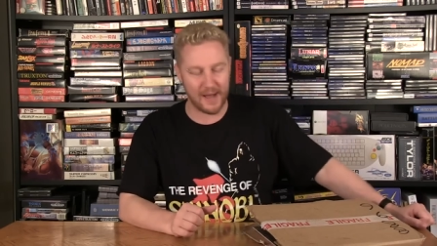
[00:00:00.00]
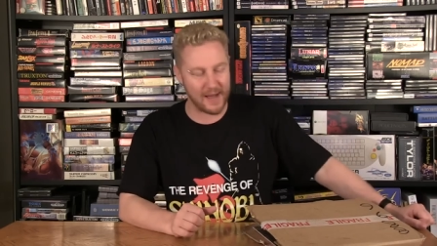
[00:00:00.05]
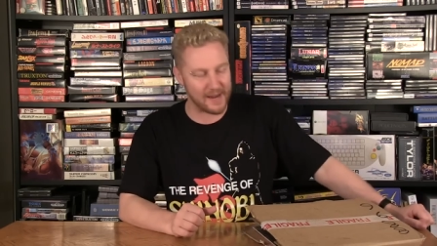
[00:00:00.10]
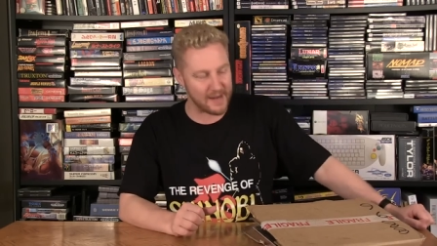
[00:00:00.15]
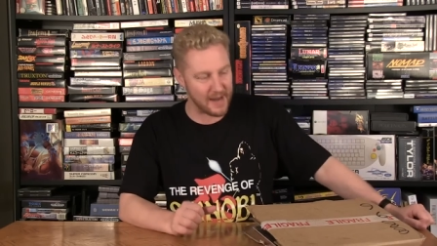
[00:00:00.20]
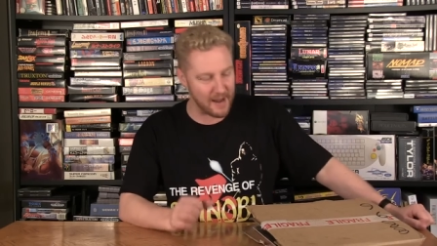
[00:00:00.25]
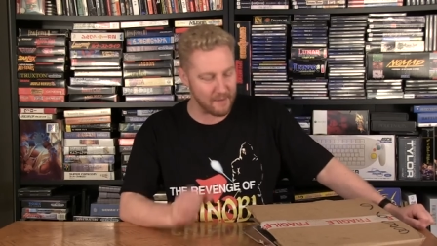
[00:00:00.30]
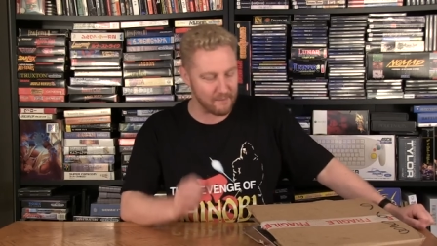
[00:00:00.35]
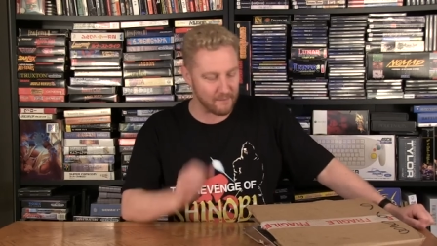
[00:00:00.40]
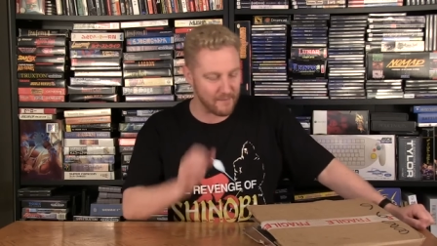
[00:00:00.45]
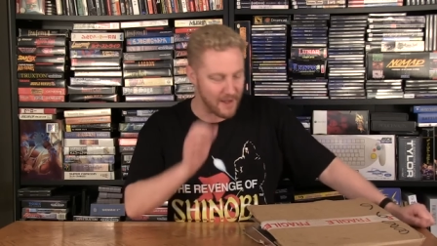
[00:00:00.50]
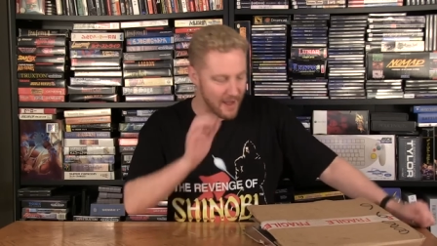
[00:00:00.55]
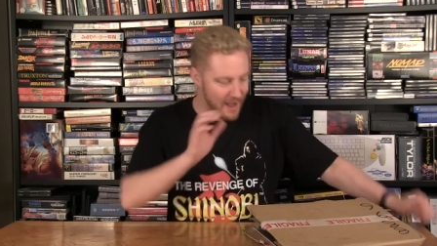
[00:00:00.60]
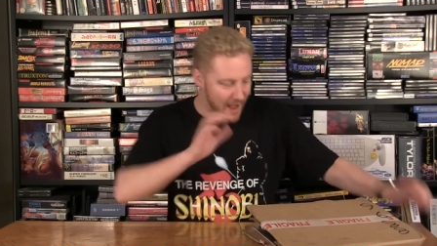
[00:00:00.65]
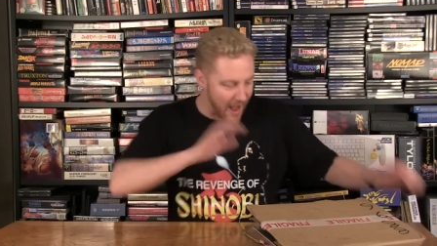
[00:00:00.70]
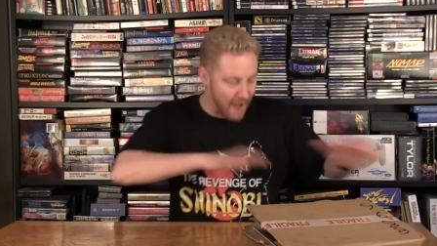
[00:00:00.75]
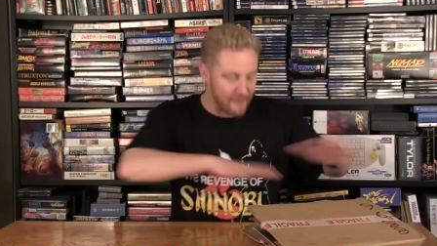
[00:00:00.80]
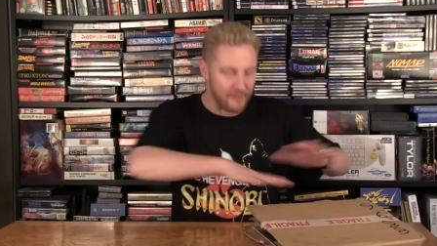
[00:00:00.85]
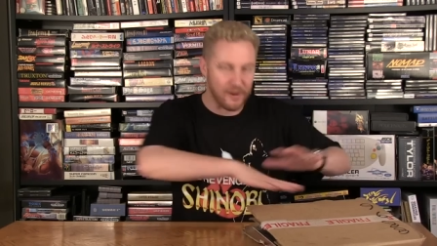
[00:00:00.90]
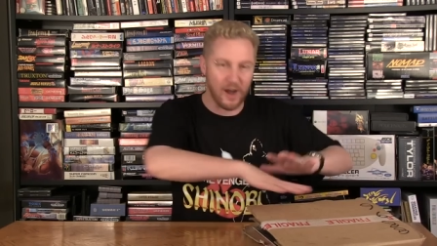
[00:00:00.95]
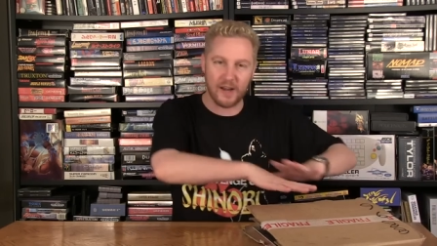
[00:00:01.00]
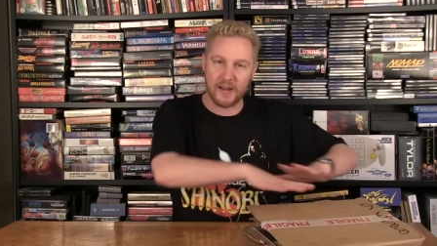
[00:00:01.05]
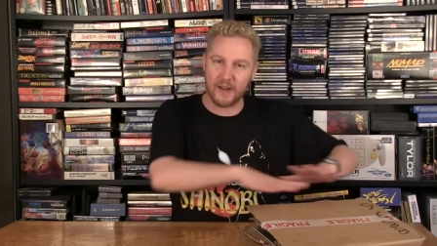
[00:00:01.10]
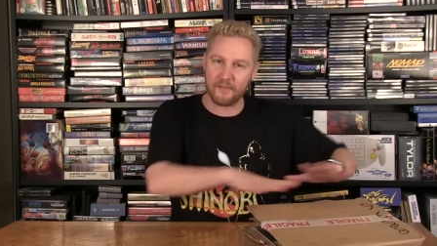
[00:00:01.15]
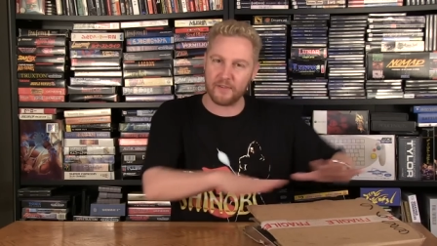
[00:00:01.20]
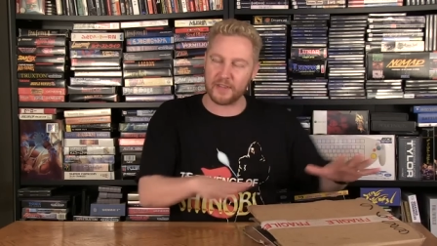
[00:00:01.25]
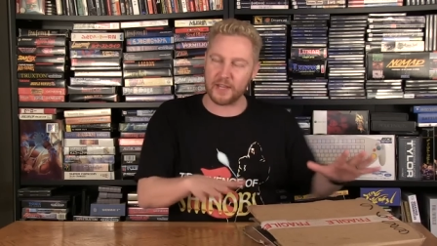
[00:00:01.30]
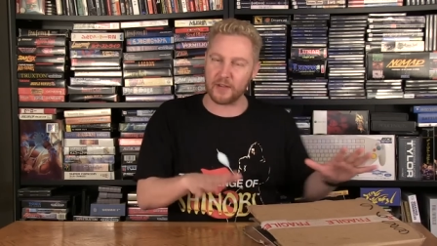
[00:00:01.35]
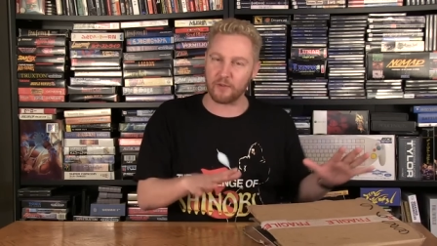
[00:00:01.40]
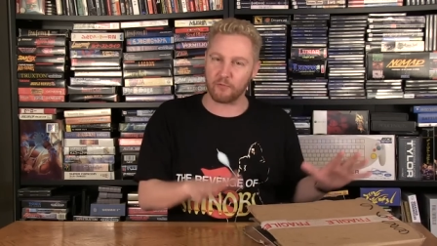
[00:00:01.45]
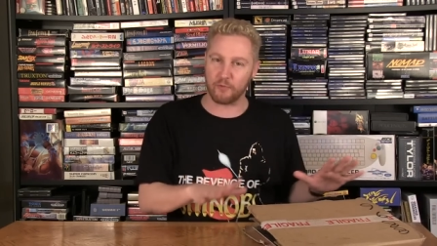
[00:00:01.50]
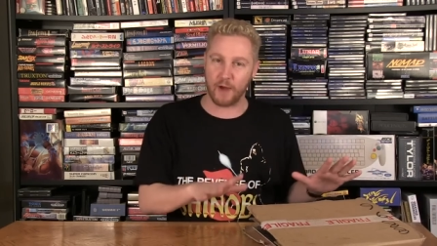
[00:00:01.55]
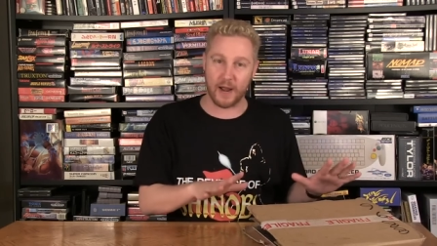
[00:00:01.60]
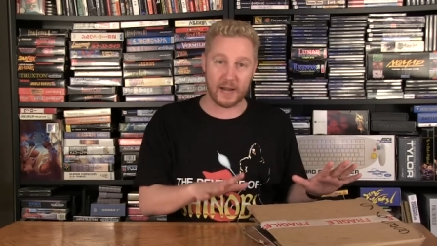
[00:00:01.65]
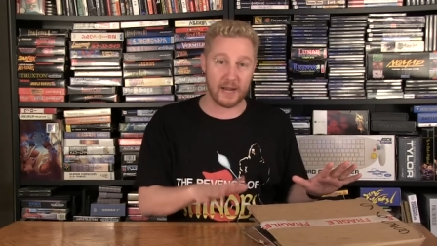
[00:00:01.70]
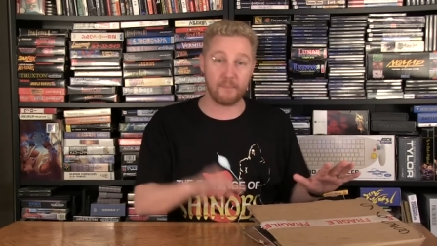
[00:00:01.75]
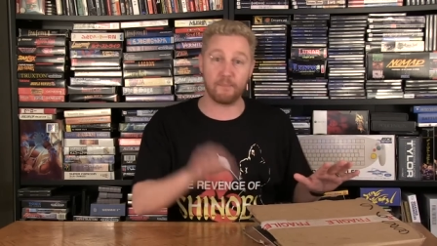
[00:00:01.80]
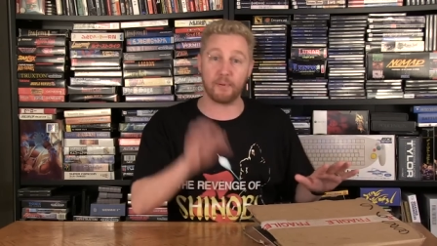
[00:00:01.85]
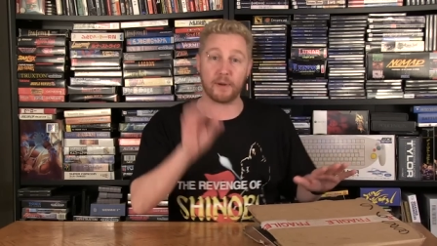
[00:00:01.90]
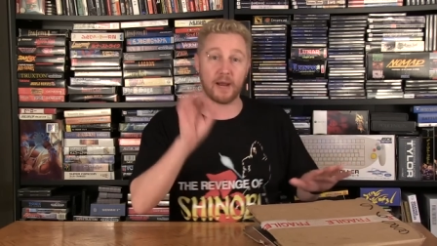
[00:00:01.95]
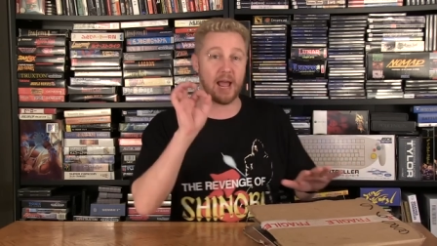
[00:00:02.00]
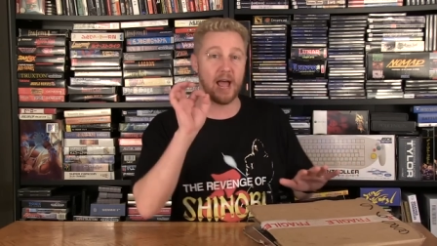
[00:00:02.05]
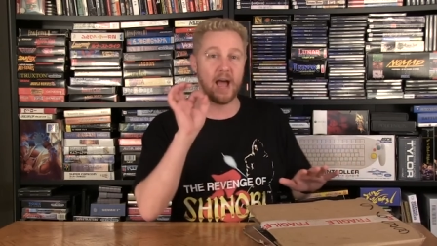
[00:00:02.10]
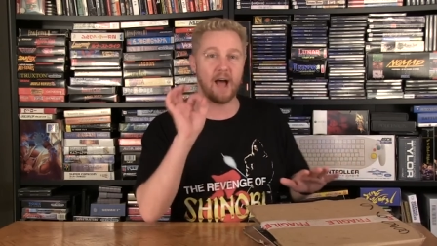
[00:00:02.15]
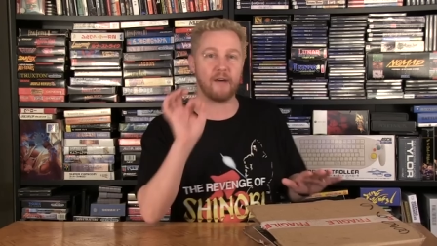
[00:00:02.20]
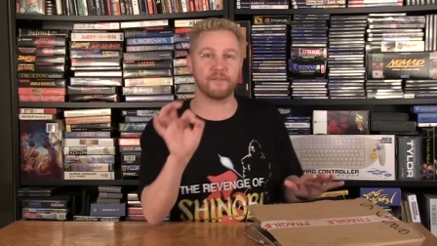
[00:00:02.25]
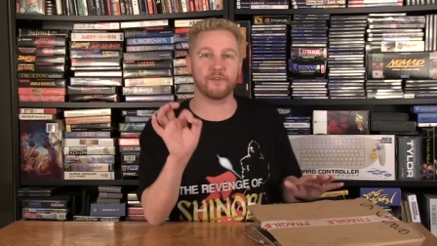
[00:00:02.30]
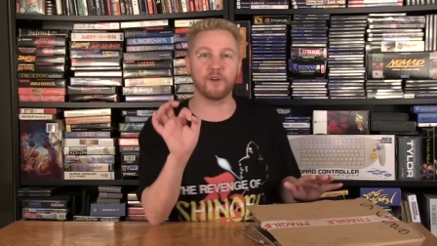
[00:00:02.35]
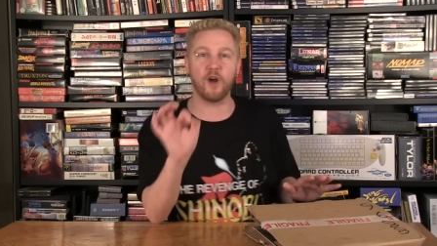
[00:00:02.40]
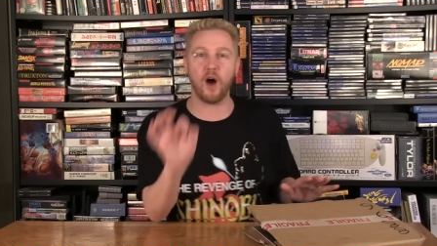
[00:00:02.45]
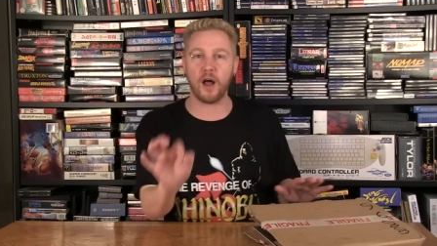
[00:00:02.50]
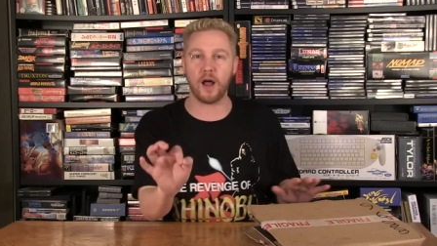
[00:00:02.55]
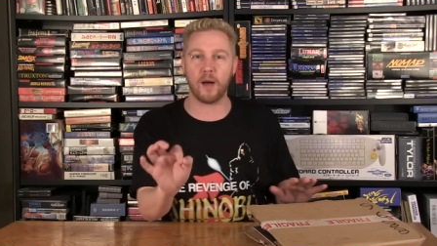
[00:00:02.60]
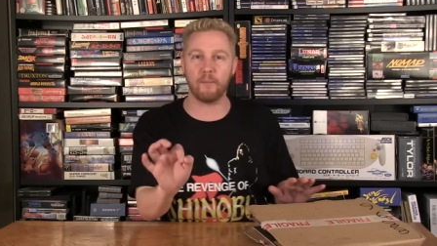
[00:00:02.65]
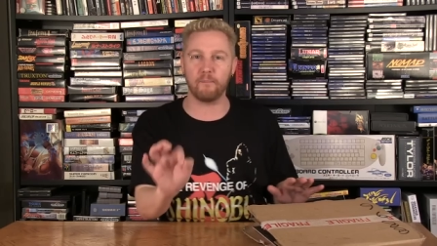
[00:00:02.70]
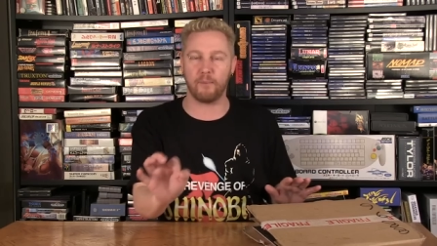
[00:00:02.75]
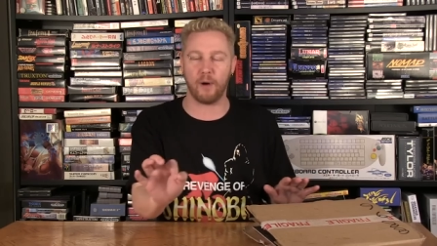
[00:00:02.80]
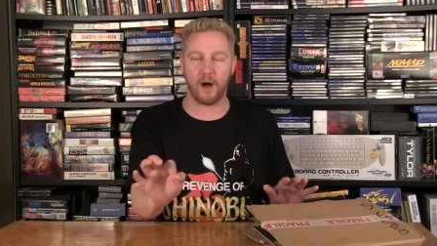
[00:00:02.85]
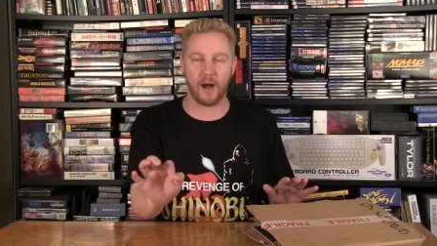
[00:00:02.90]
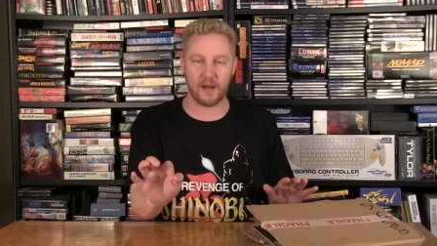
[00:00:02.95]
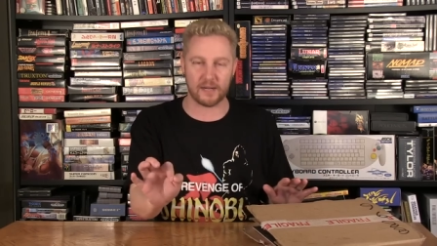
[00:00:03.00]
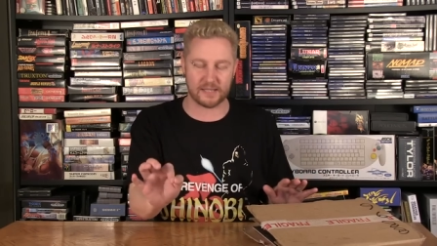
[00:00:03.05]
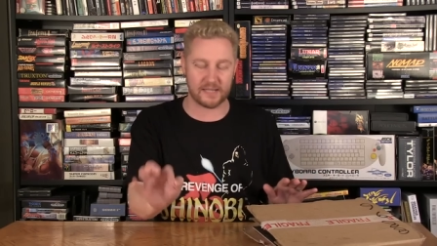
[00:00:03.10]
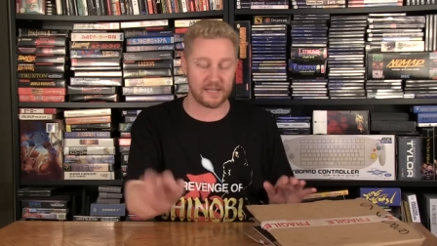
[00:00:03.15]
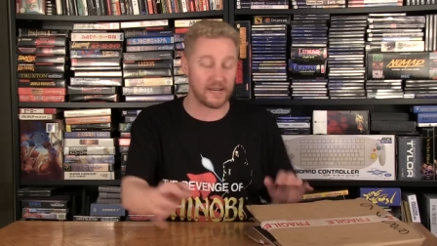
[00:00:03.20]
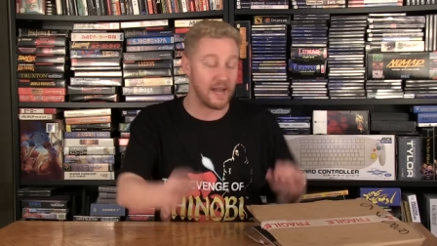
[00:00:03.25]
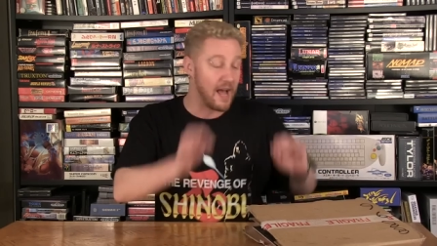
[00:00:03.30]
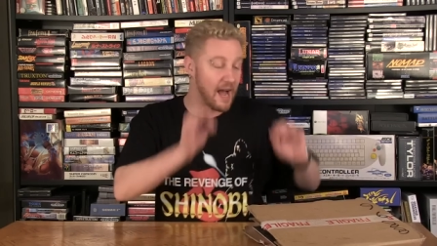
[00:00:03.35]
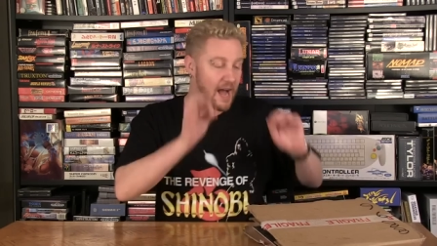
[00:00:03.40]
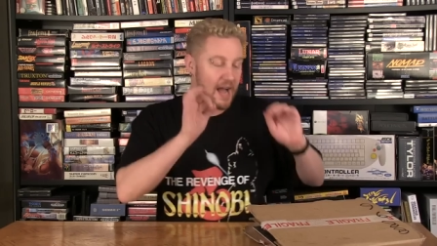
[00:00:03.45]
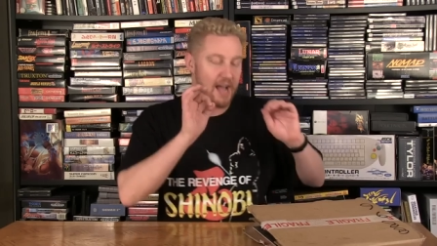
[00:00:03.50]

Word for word: and I'm I've gotten everything ready, but I have not unboxed it.